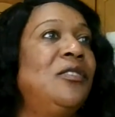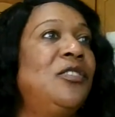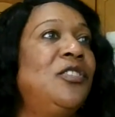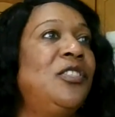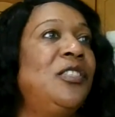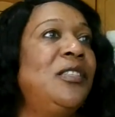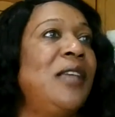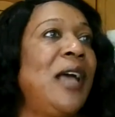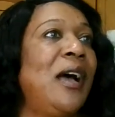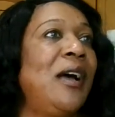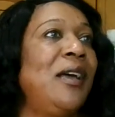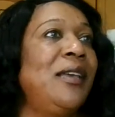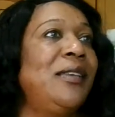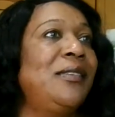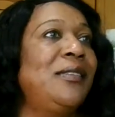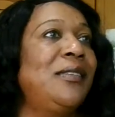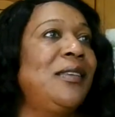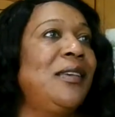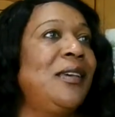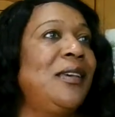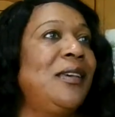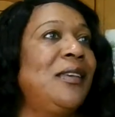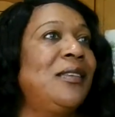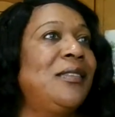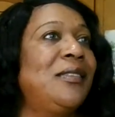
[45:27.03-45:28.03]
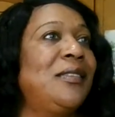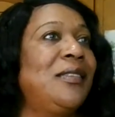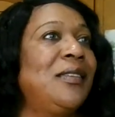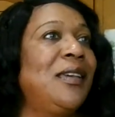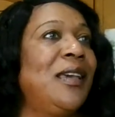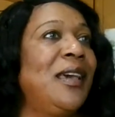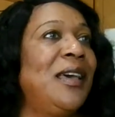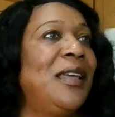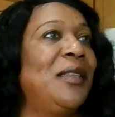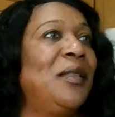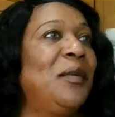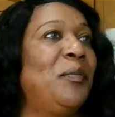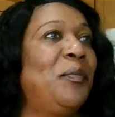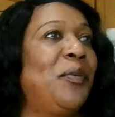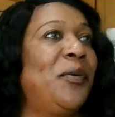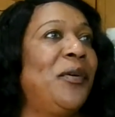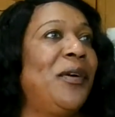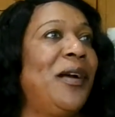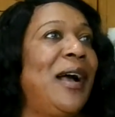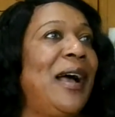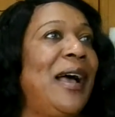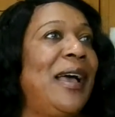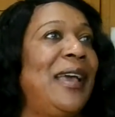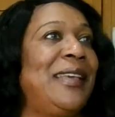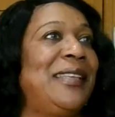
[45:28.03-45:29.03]
Joycey is to get the
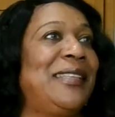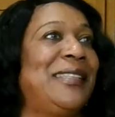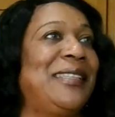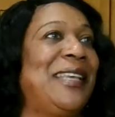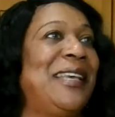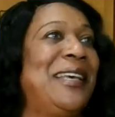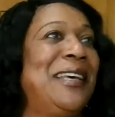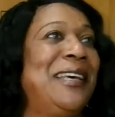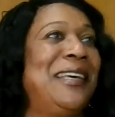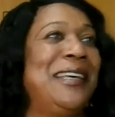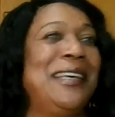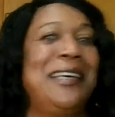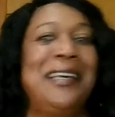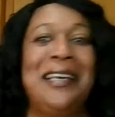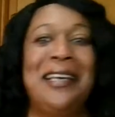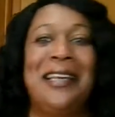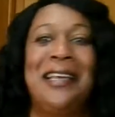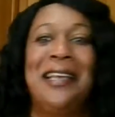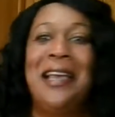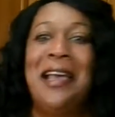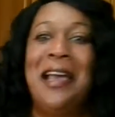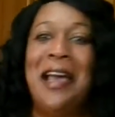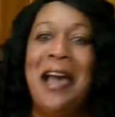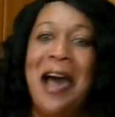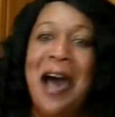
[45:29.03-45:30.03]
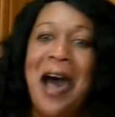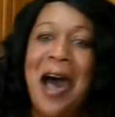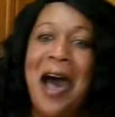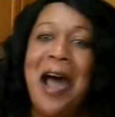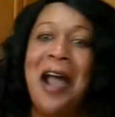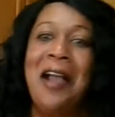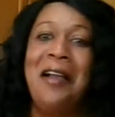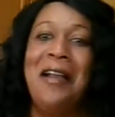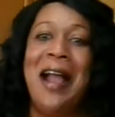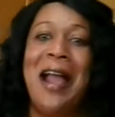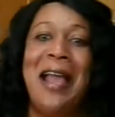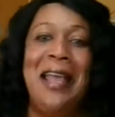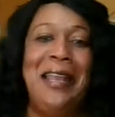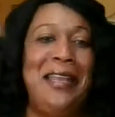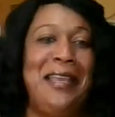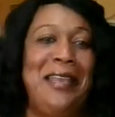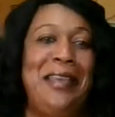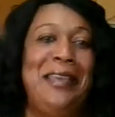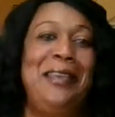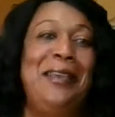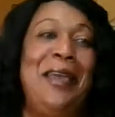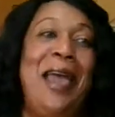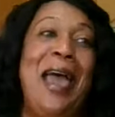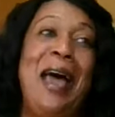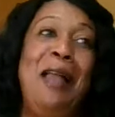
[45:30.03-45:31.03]
prize. All
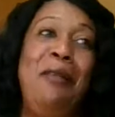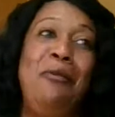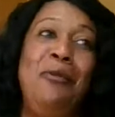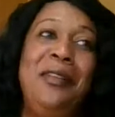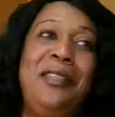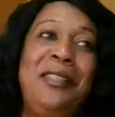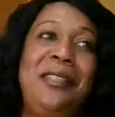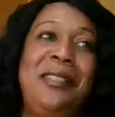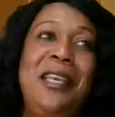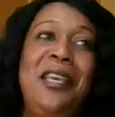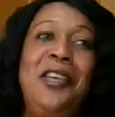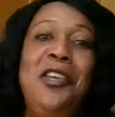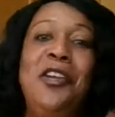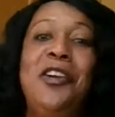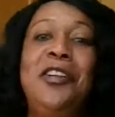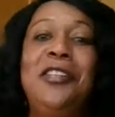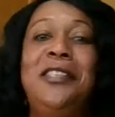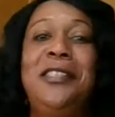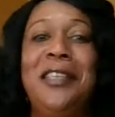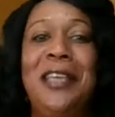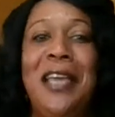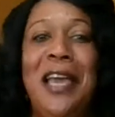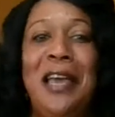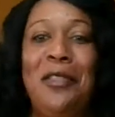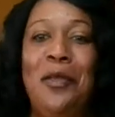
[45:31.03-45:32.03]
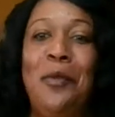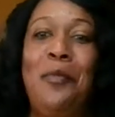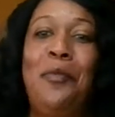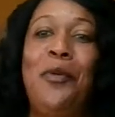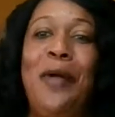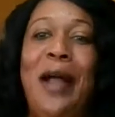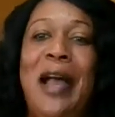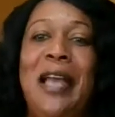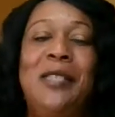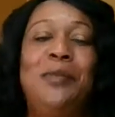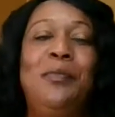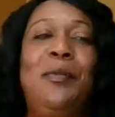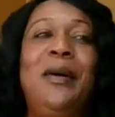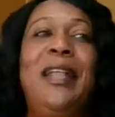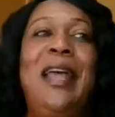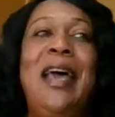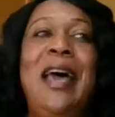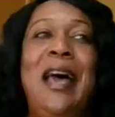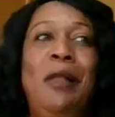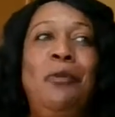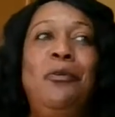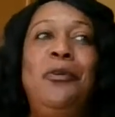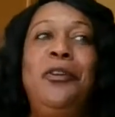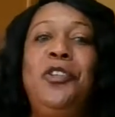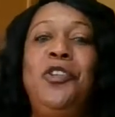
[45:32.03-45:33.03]
righty. Elwood say you're to get the prize, but
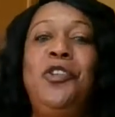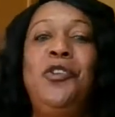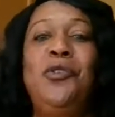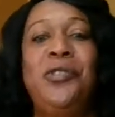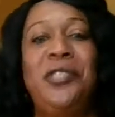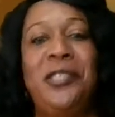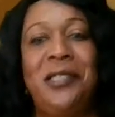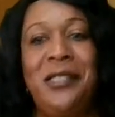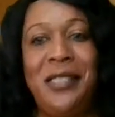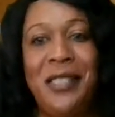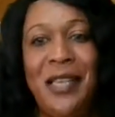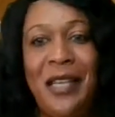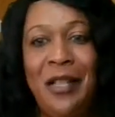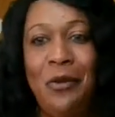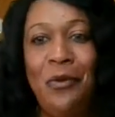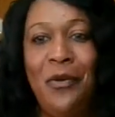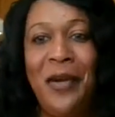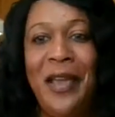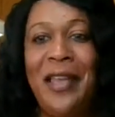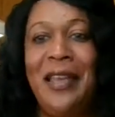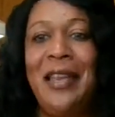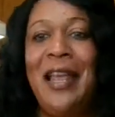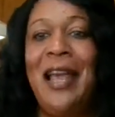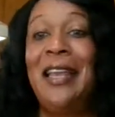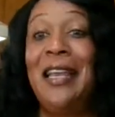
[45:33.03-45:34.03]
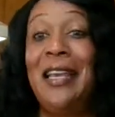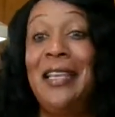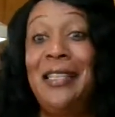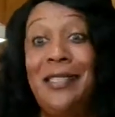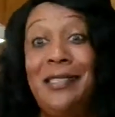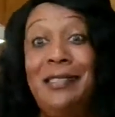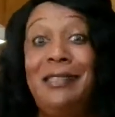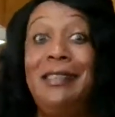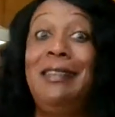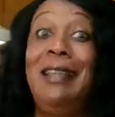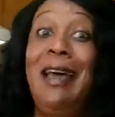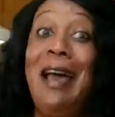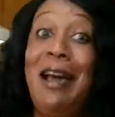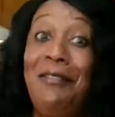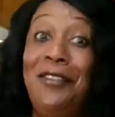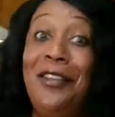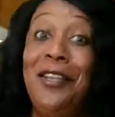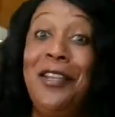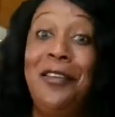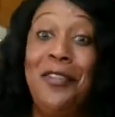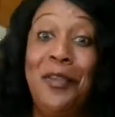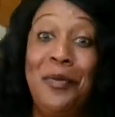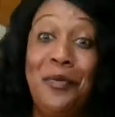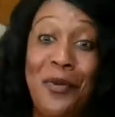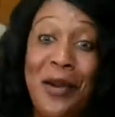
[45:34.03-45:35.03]
Elwood, you still win, and I still have
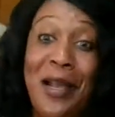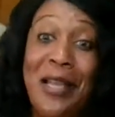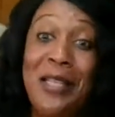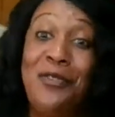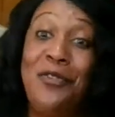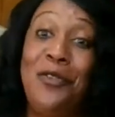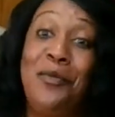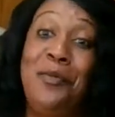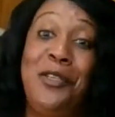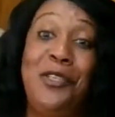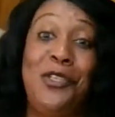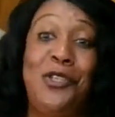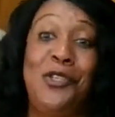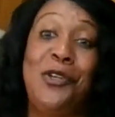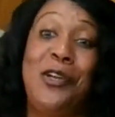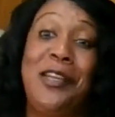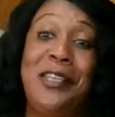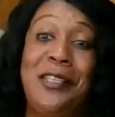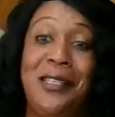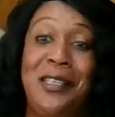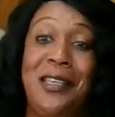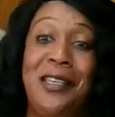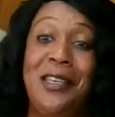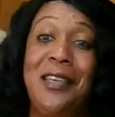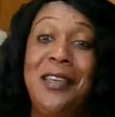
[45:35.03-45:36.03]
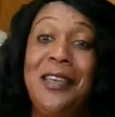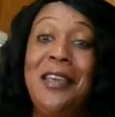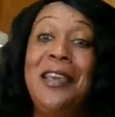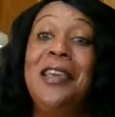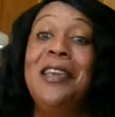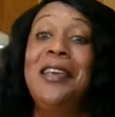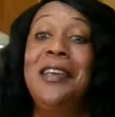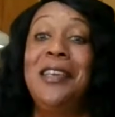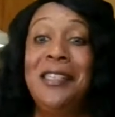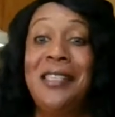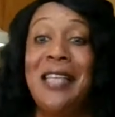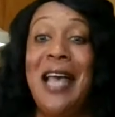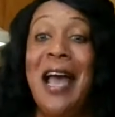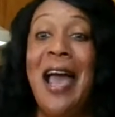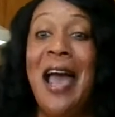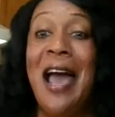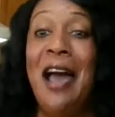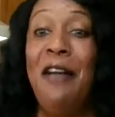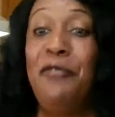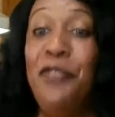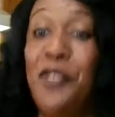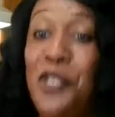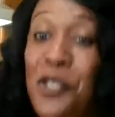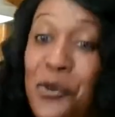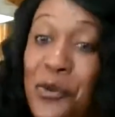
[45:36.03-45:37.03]
another prize for Miss Joycey because I
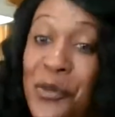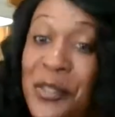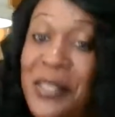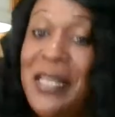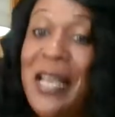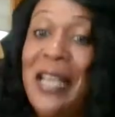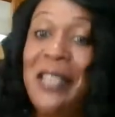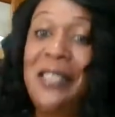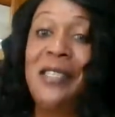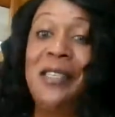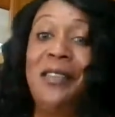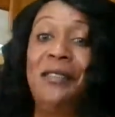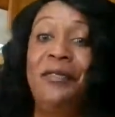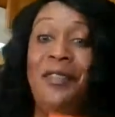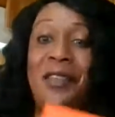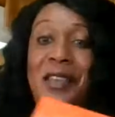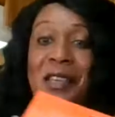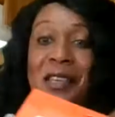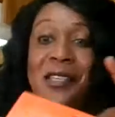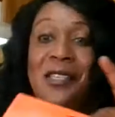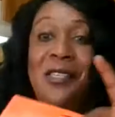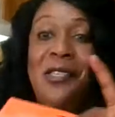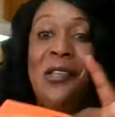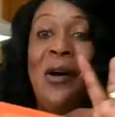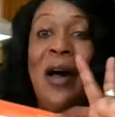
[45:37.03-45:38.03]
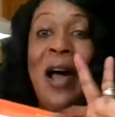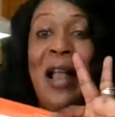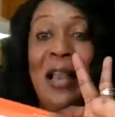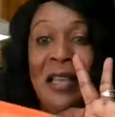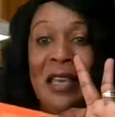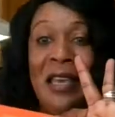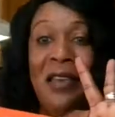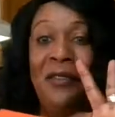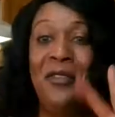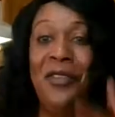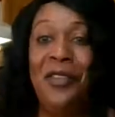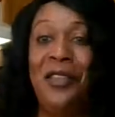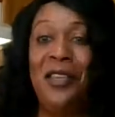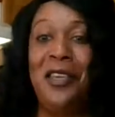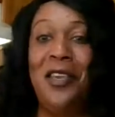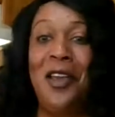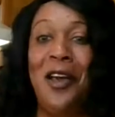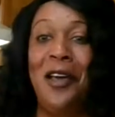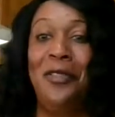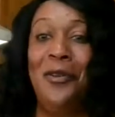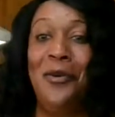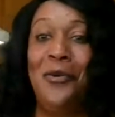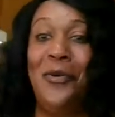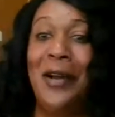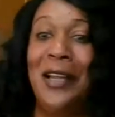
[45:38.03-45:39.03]
have 2 sets of these, so I'll give her the
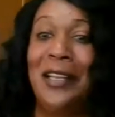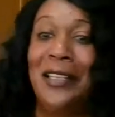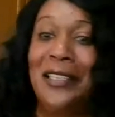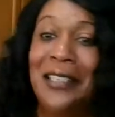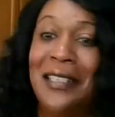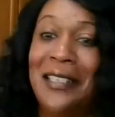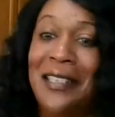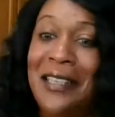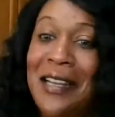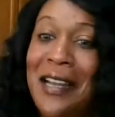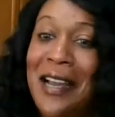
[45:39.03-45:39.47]
other one.